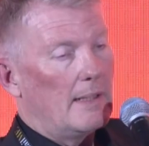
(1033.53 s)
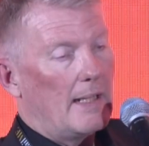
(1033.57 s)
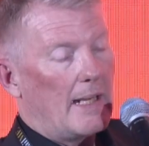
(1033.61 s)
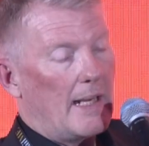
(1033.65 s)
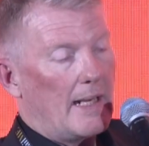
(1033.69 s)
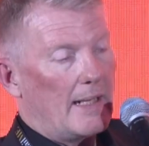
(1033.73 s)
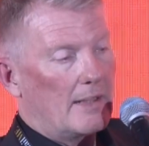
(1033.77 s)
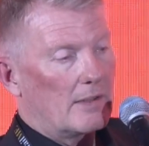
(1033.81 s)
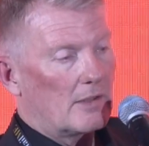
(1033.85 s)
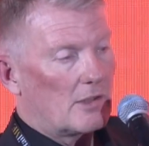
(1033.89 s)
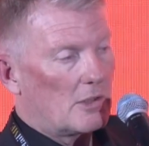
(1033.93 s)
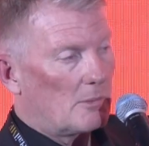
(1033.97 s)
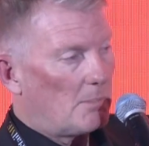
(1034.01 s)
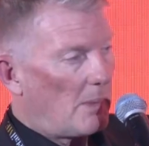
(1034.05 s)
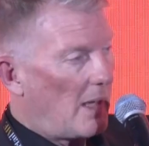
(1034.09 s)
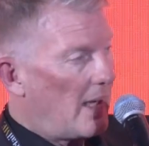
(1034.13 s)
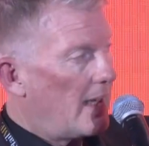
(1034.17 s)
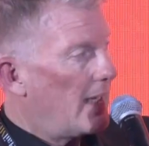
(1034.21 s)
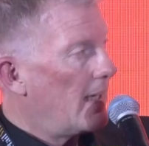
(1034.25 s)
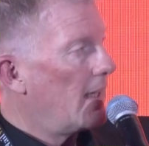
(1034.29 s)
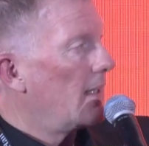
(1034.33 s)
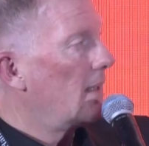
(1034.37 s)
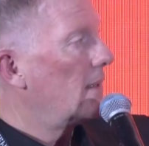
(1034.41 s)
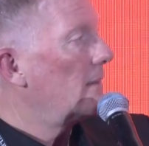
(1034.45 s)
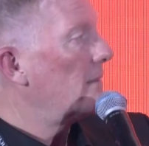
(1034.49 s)
in
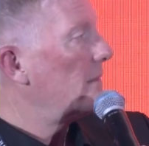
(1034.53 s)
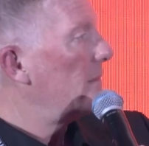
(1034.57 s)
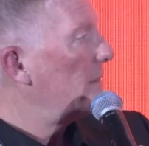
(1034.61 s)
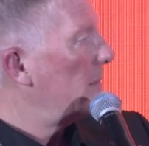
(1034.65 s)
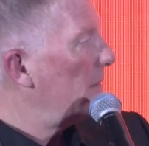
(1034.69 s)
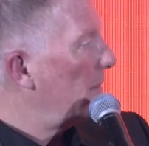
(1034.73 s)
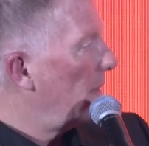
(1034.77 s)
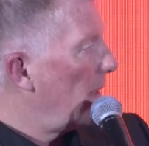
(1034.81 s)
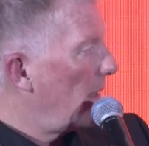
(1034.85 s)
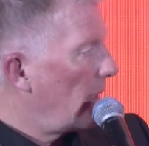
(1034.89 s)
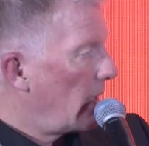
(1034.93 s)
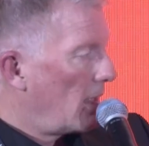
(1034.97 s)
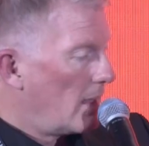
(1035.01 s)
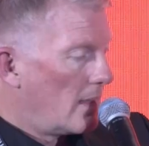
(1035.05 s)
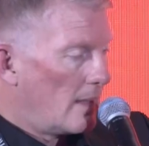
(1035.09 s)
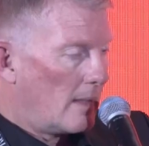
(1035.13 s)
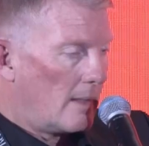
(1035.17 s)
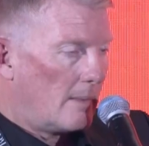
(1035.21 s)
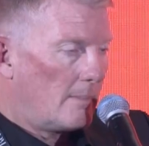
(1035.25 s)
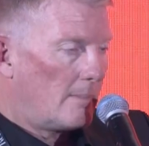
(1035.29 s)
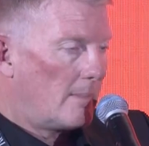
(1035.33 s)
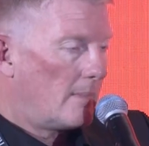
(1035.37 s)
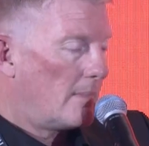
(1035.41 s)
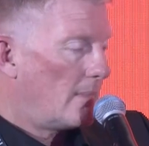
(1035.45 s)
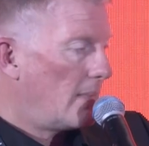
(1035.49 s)
Spain,
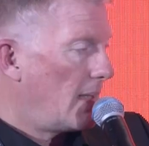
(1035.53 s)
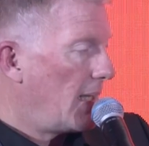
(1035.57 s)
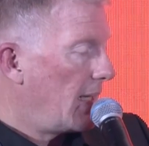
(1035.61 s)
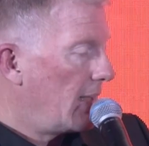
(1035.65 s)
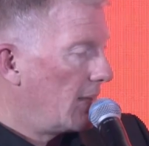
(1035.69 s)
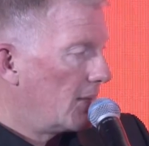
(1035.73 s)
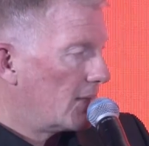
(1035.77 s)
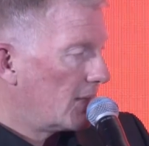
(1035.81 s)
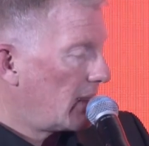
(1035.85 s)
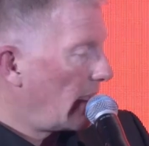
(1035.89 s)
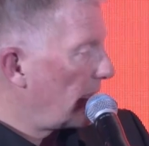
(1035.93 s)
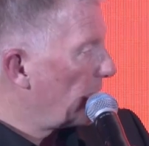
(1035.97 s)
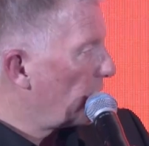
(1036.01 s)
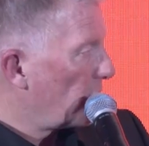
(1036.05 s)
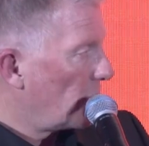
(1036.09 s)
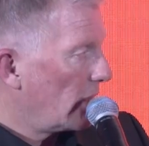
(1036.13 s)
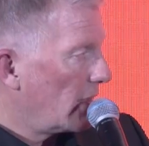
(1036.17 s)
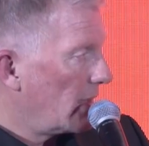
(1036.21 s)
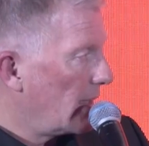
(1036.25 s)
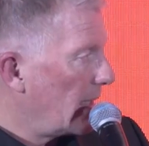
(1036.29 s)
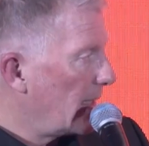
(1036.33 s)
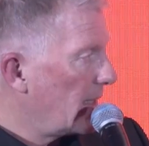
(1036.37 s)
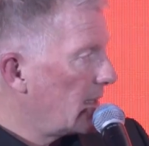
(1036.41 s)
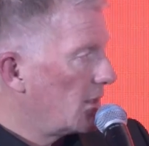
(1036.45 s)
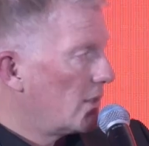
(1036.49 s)
in Central
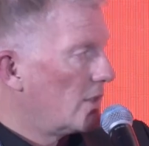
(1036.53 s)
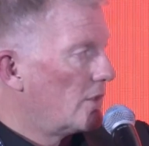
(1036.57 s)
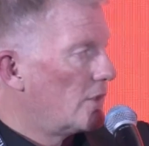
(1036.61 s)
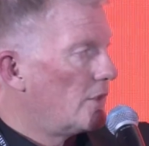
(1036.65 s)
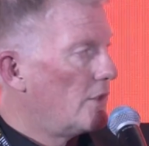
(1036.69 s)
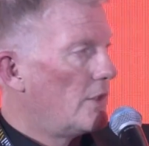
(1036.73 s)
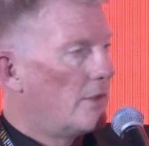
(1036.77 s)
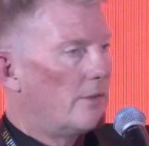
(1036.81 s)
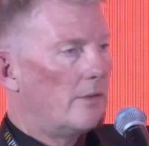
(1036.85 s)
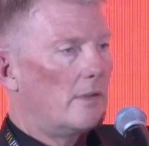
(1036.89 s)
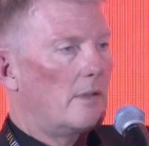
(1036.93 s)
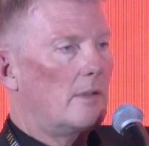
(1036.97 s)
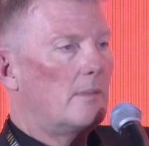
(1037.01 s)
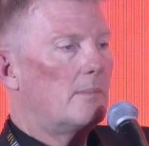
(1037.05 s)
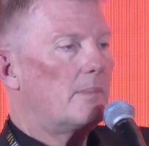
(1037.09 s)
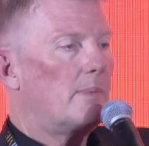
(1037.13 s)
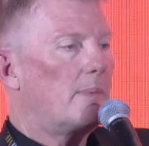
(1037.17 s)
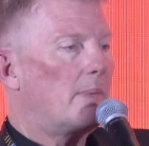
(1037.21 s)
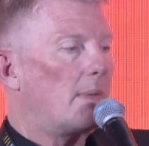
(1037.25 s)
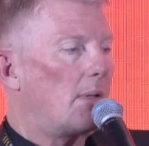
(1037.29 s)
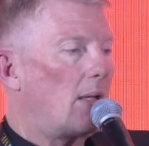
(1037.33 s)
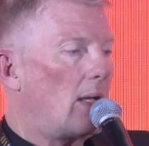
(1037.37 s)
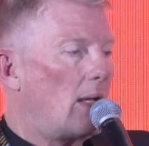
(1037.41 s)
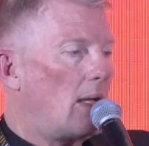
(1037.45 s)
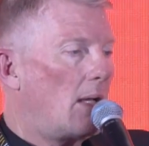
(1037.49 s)
and Eastern Europe.
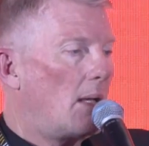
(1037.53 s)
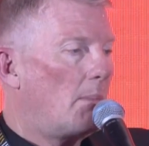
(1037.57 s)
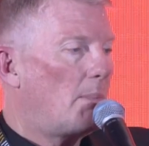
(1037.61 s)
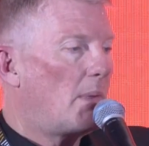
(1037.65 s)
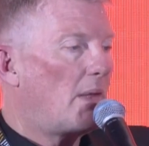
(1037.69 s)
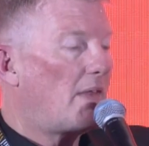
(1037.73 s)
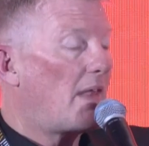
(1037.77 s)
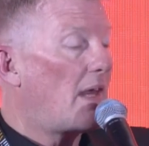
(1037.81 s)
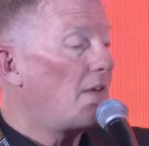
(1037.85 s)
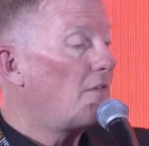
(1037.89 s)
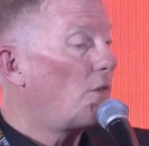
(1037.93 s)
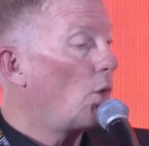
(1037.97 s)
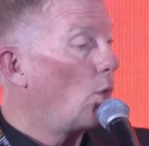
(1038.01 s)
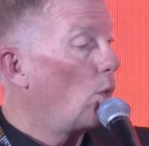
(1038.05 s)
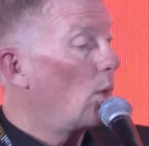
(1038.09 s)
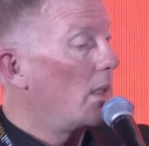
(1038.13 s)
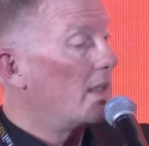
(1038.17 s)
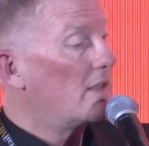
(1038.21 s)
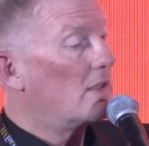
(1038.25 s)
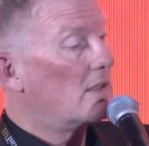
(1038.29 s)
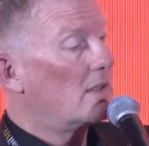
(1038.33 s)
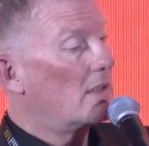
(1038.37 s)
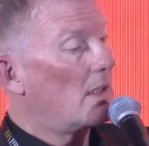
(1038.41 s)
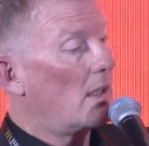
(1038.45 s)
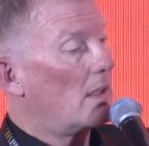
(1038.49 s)
But they've always